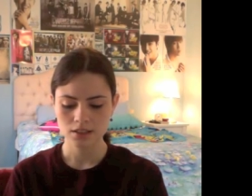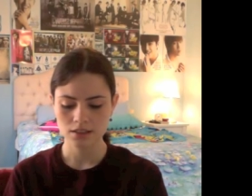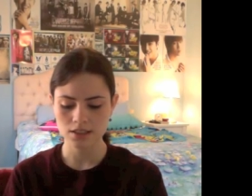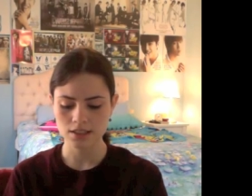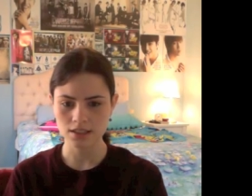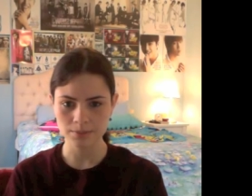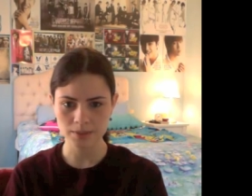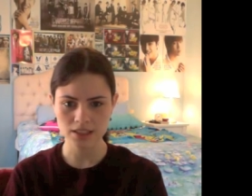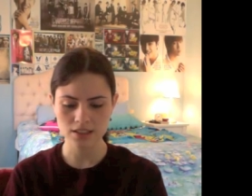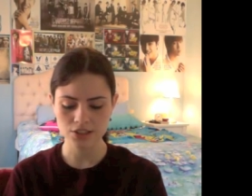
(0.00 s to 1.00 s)
This
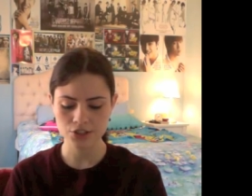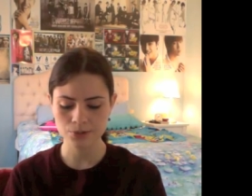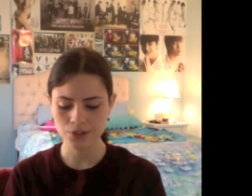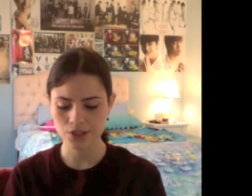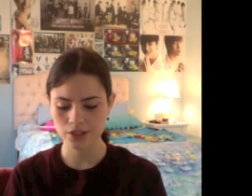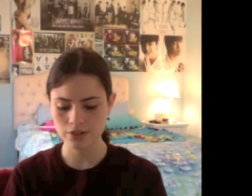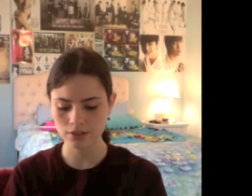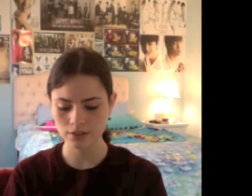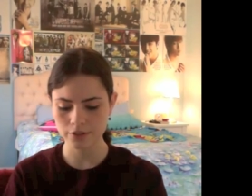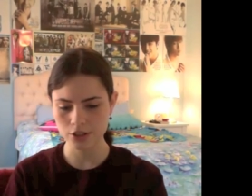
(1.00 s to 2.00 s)
limited edition, which is the
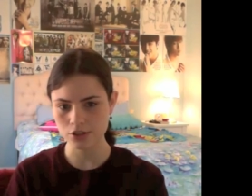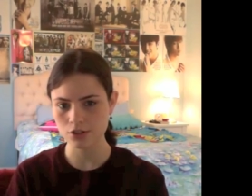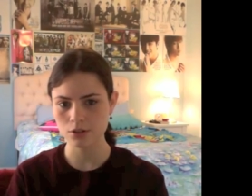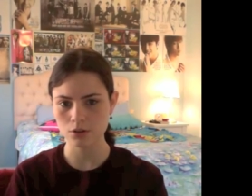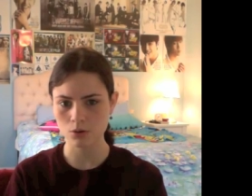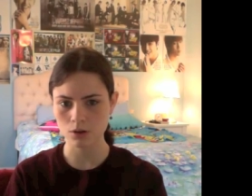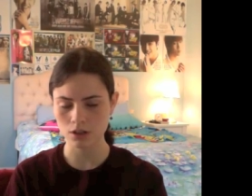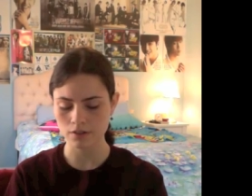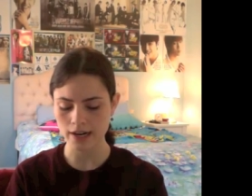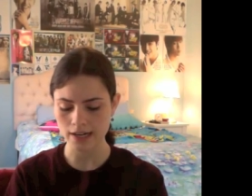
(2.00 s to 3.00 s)
only version you can
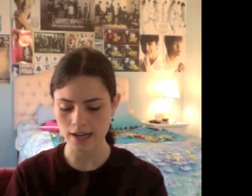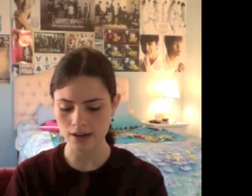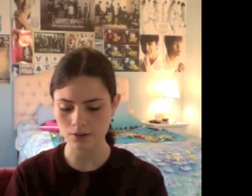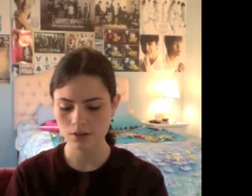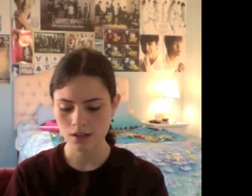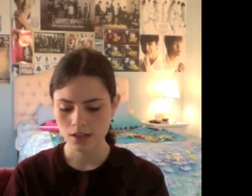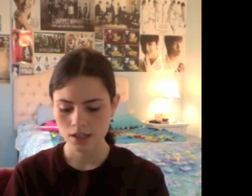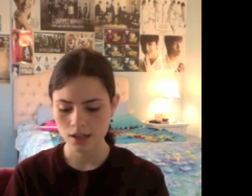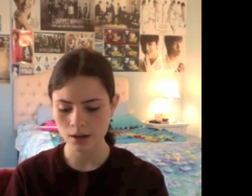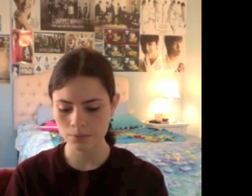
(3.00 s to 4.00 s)
order right now,
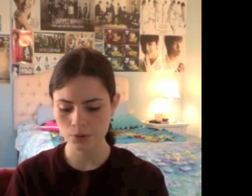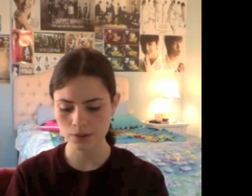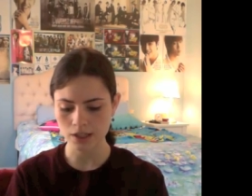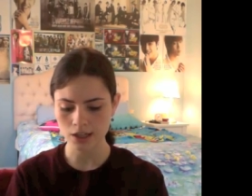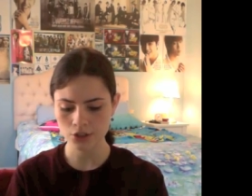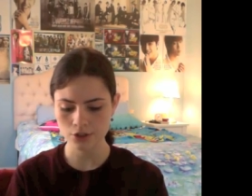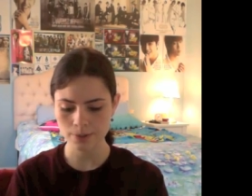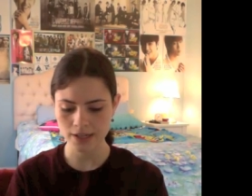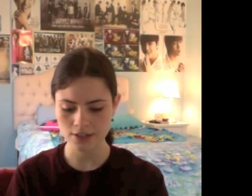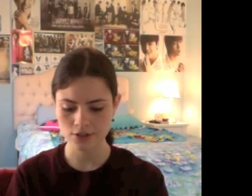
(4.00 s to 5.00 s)
comes with a 100
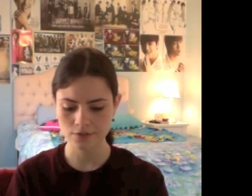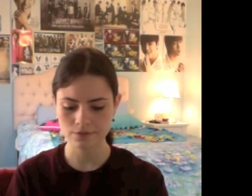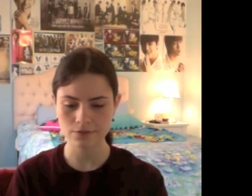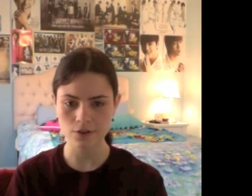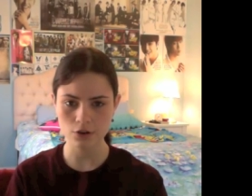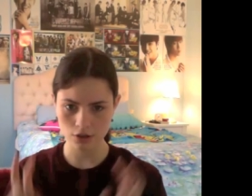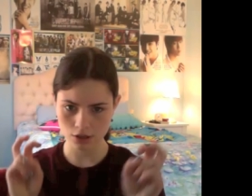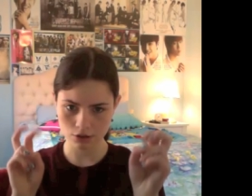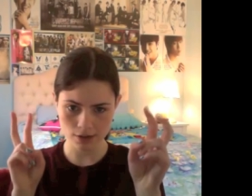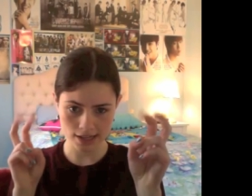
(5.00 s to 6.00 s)
page
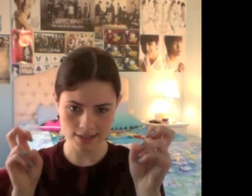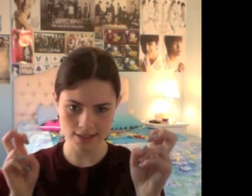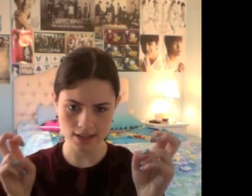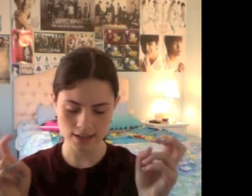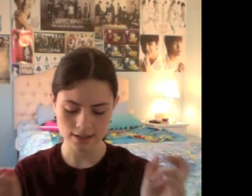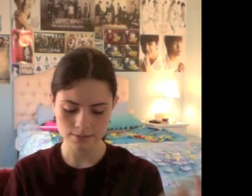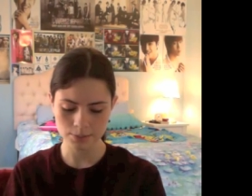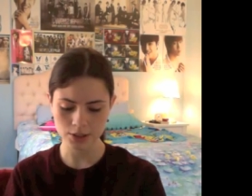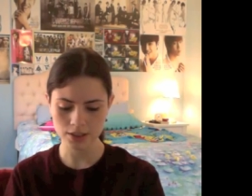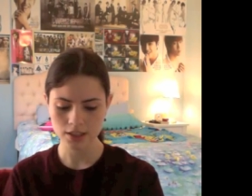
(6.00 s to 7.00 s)
photo essay
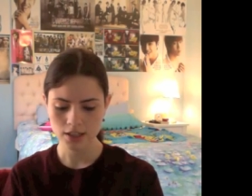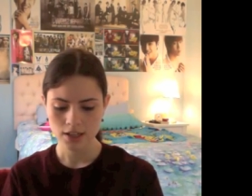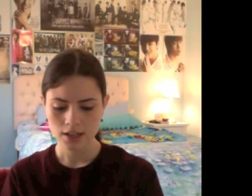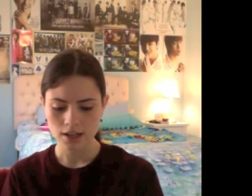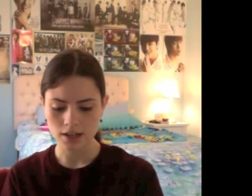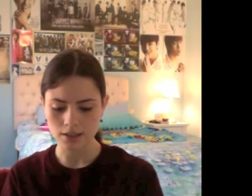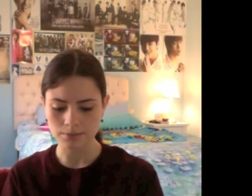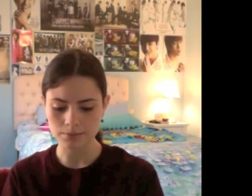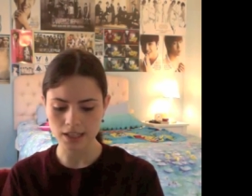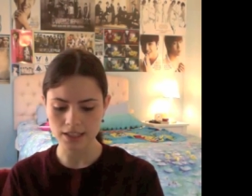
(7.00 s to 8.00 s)
book
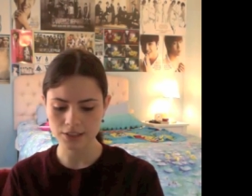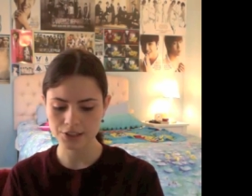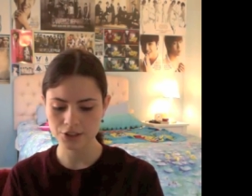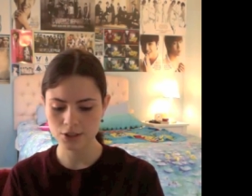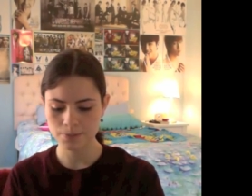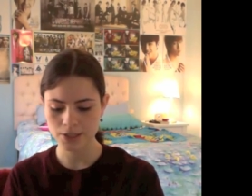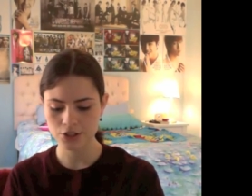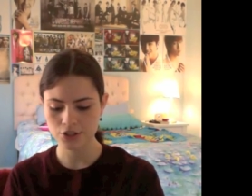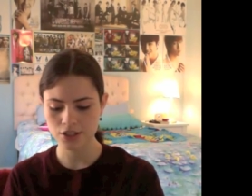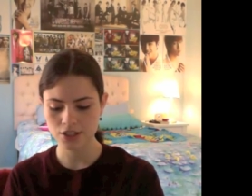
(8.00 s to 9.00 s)
um, that includes
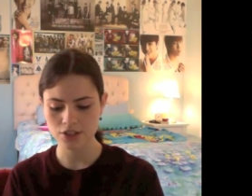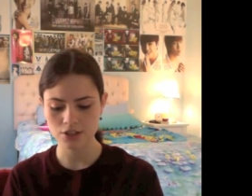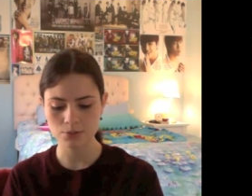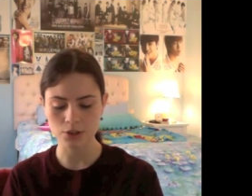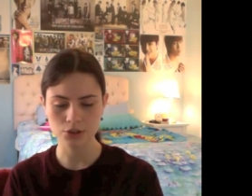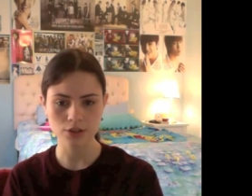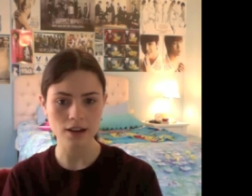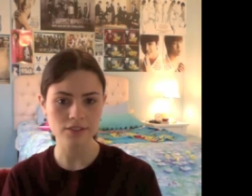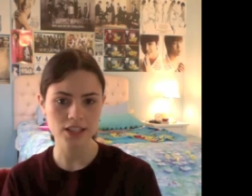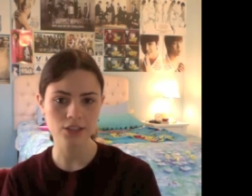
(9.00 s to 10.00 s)
pictures he took while
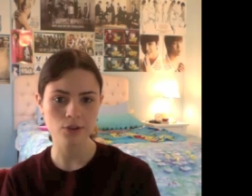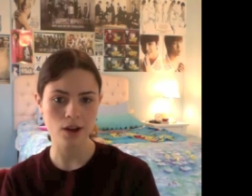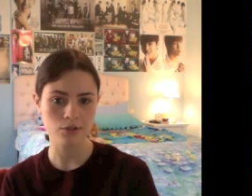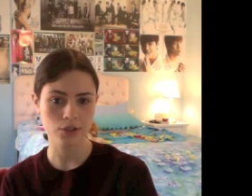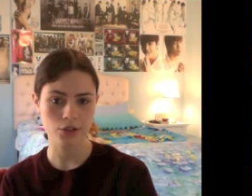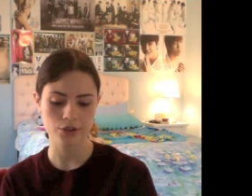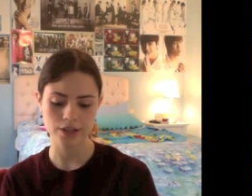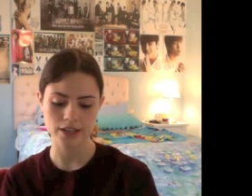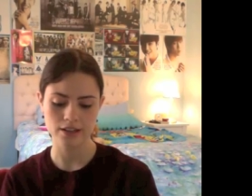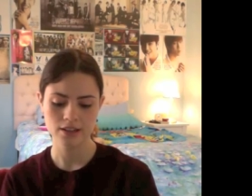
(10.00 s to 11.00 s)
traveling around
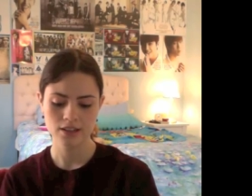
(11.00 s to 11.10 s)
Korea,